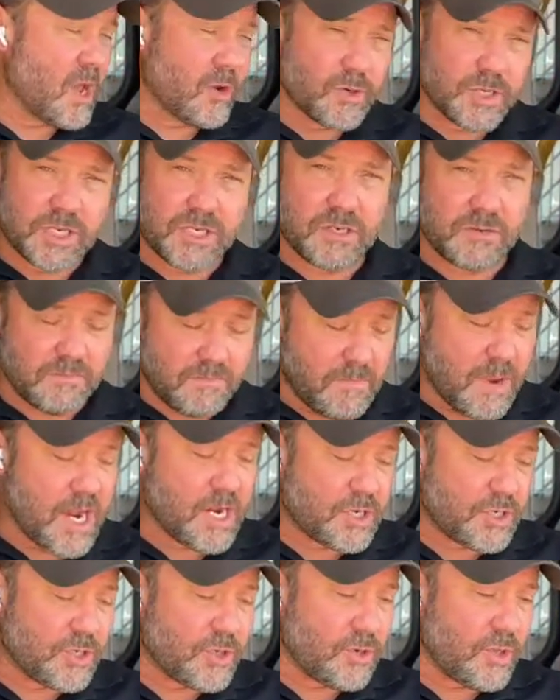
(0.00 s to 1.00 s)
just make
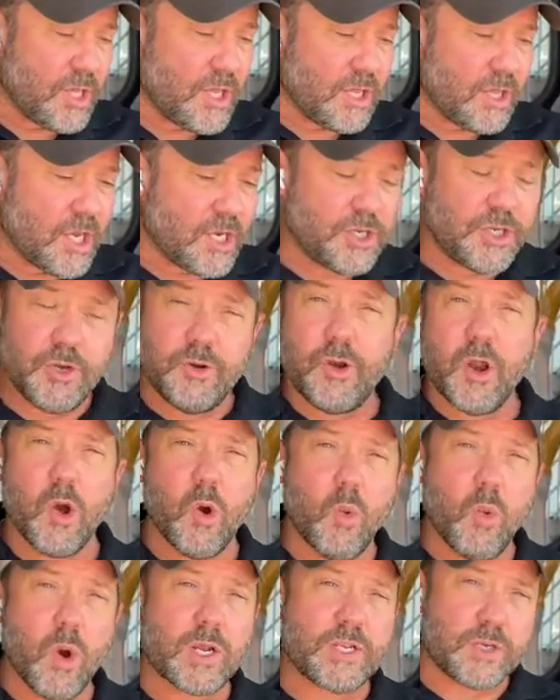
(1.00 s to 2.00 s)
sure that you know
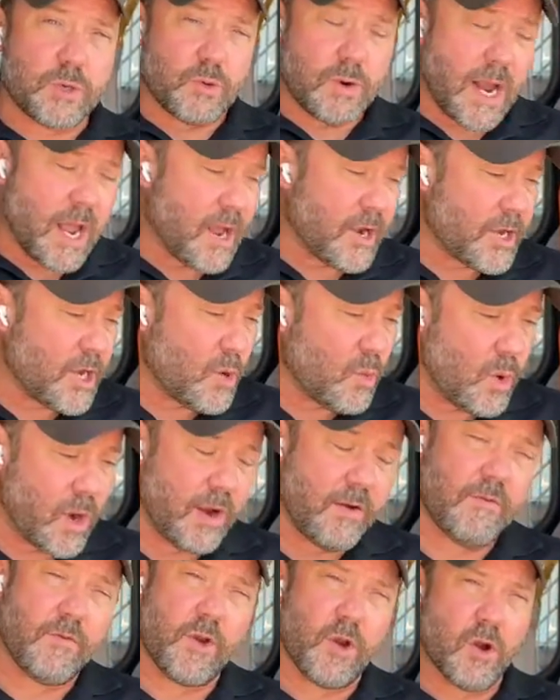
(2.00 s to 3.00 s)
what's around you
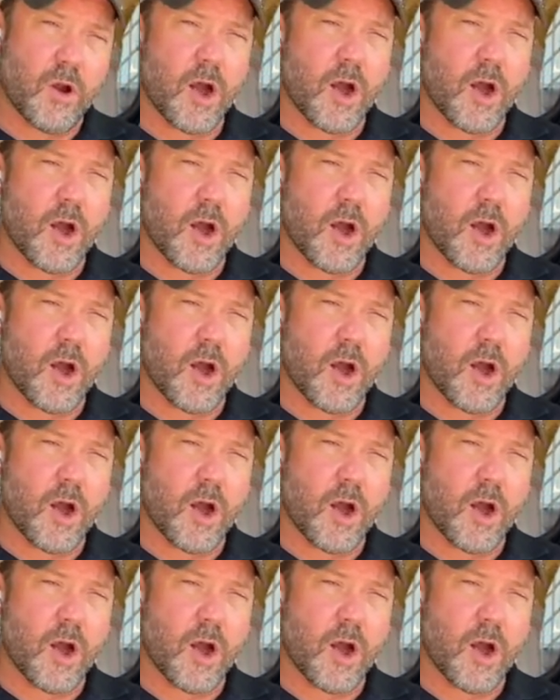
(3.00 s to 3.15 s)
whenever you're